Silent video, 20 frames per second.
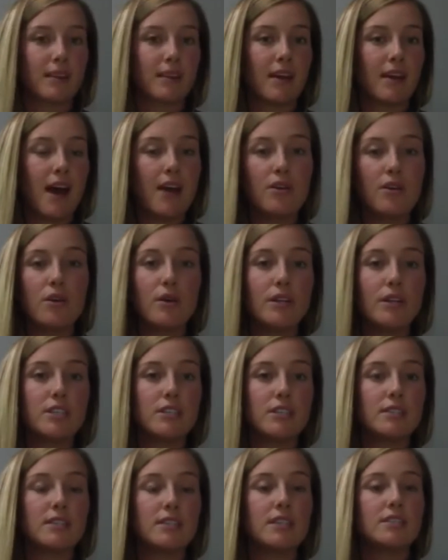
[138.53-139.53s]
I don't know, it
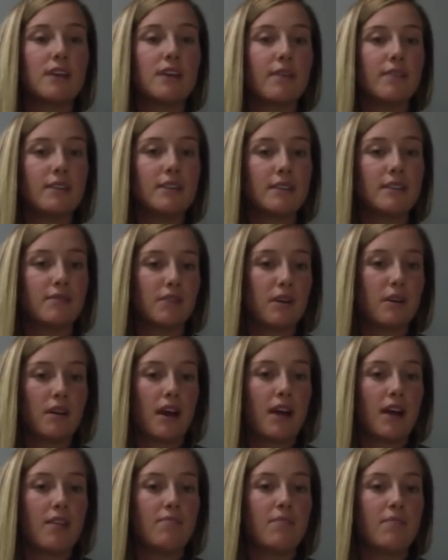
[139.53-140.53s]
just sends off a different
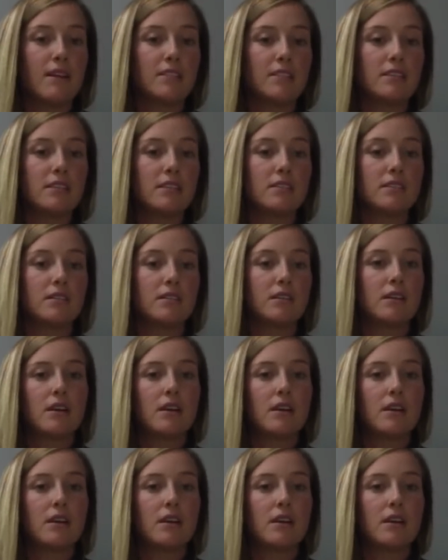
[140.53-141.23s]
kind of message.